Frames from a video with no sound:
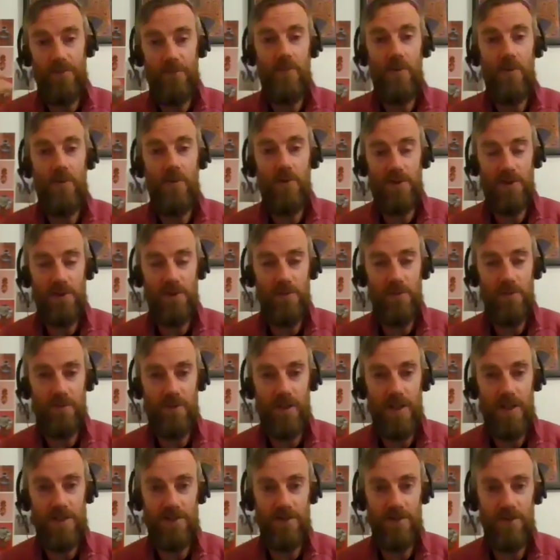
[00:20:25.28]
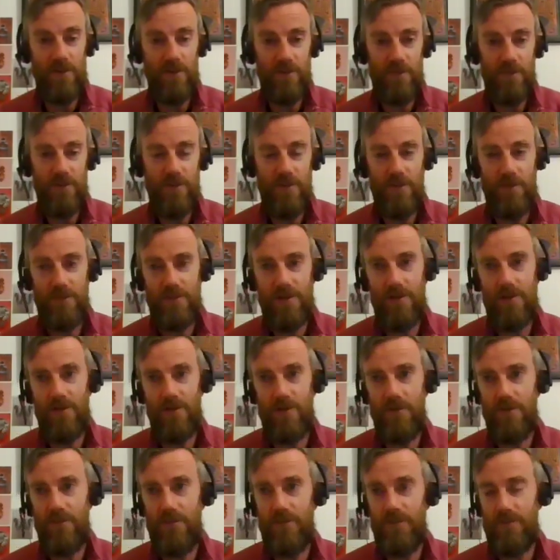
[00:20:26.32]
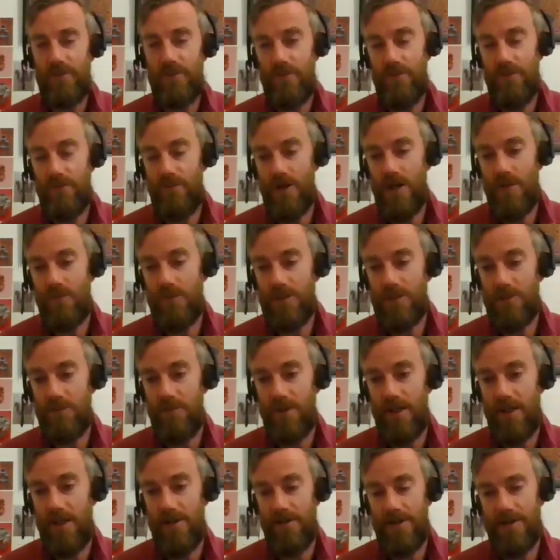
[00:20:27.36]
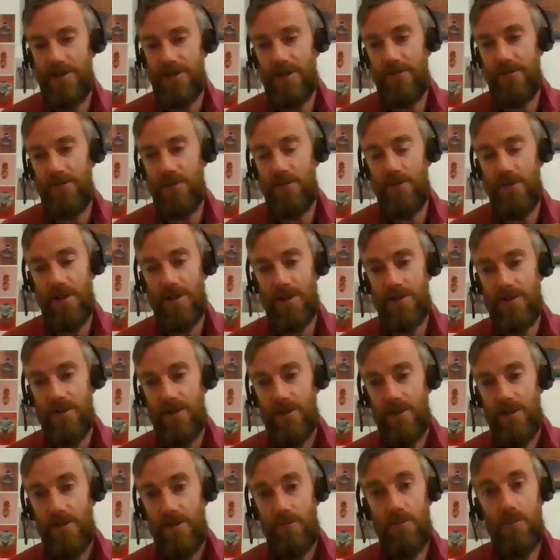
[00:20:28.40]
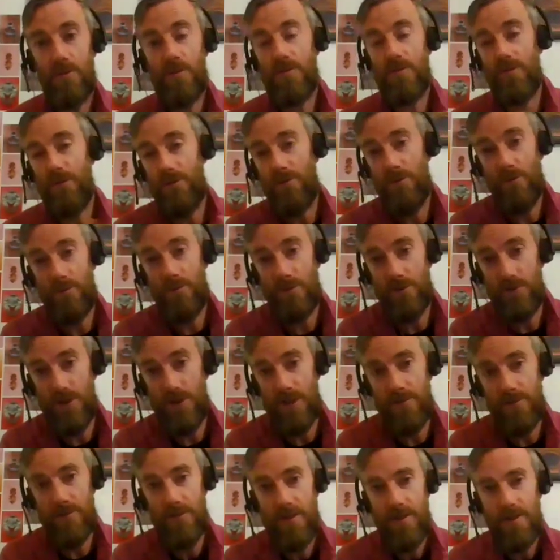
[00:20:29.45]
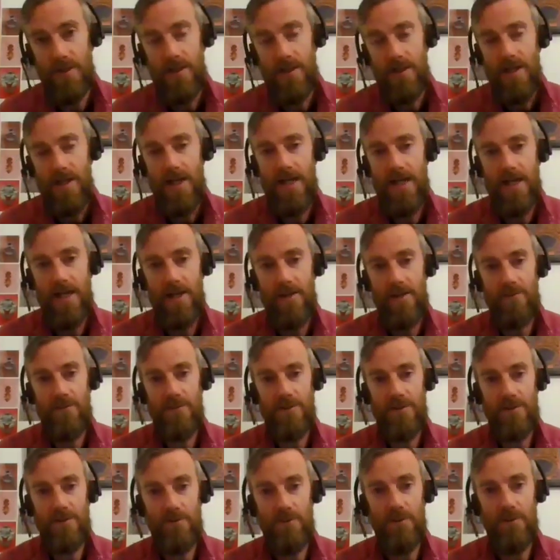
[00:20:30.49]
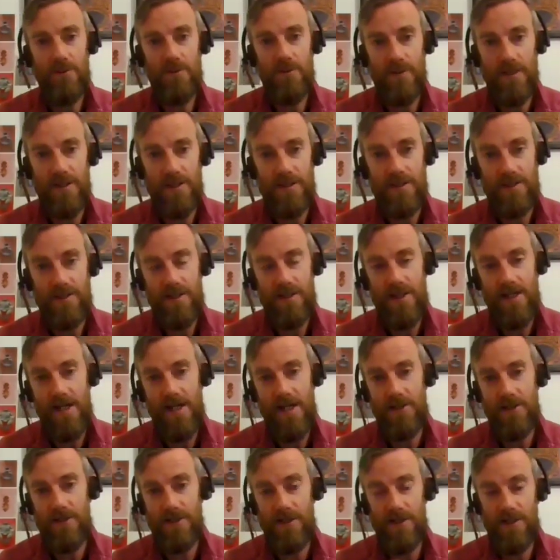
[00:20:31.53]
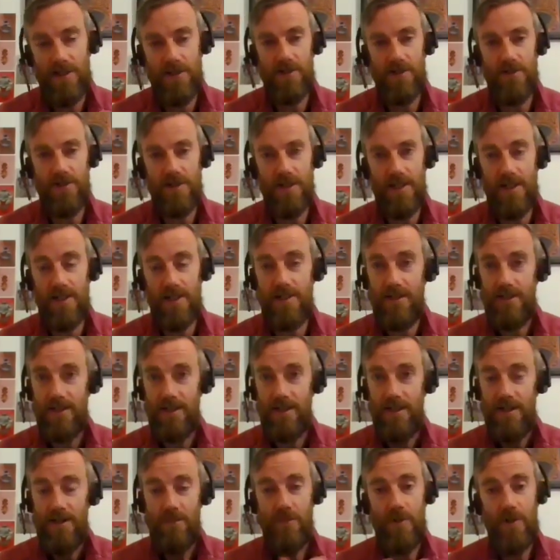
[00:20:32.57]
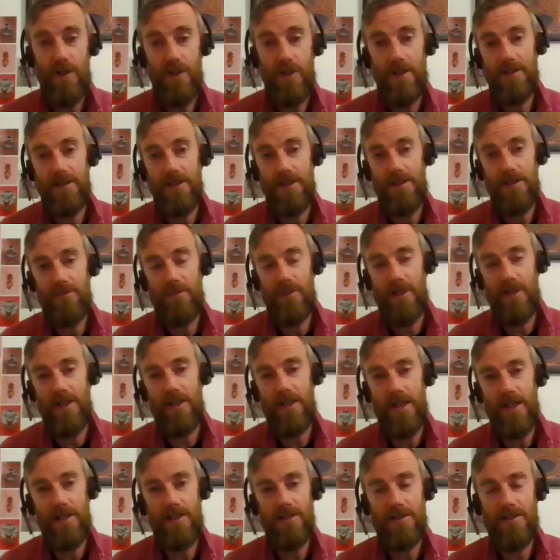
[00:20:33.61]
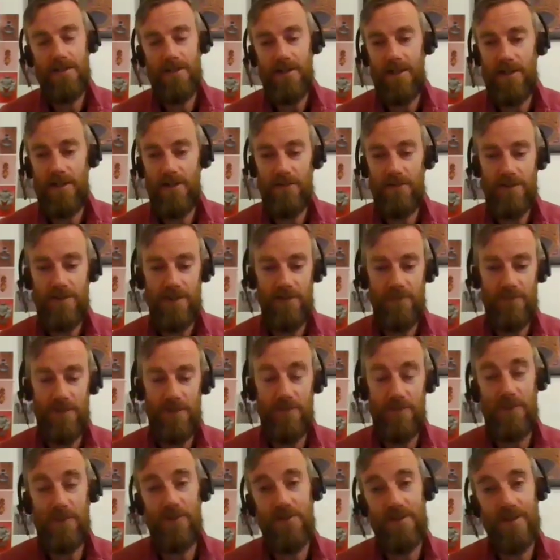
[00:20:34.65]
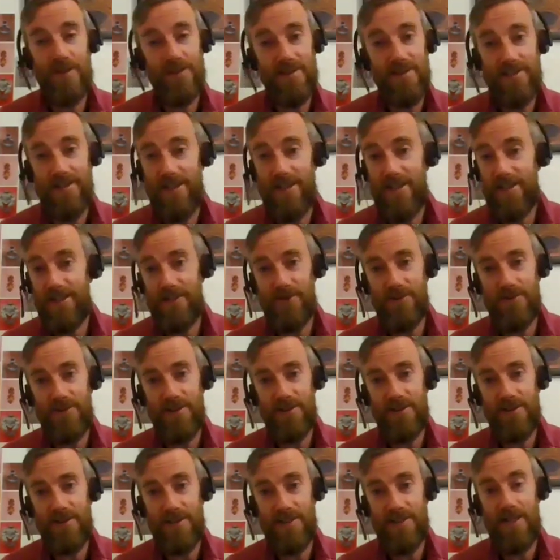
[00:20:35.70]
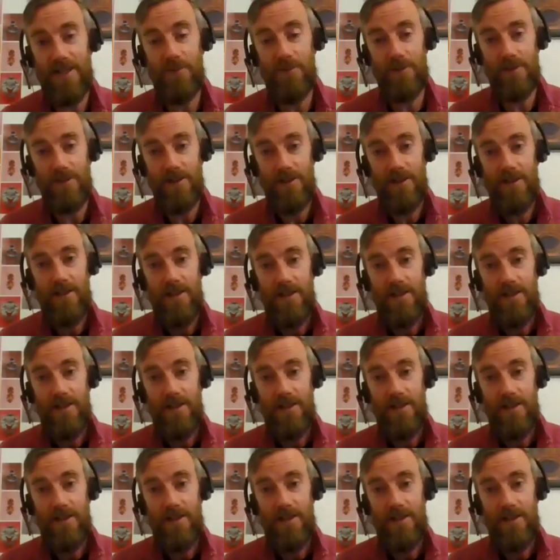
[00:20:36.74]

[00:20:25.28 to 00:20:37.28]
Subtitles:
forcing up the price of property. Whereas if you went much further upstream to the root of this and actually, as you said, buy land, and obviously if people choose not to sell, they choose not to sell, but